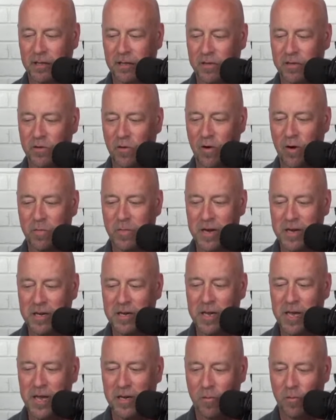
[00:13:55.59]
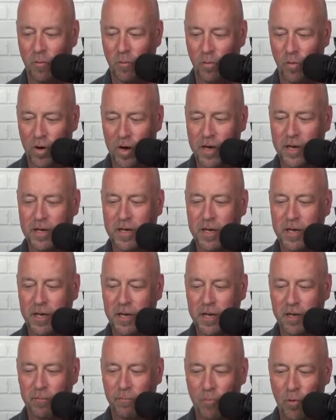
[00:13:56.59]
The Storm need to get 1
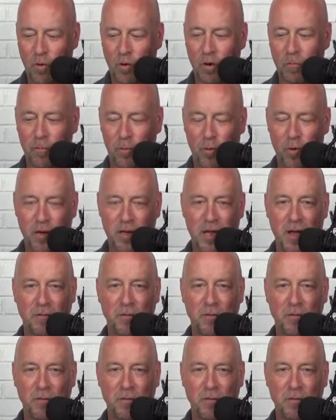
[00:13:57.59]
more point.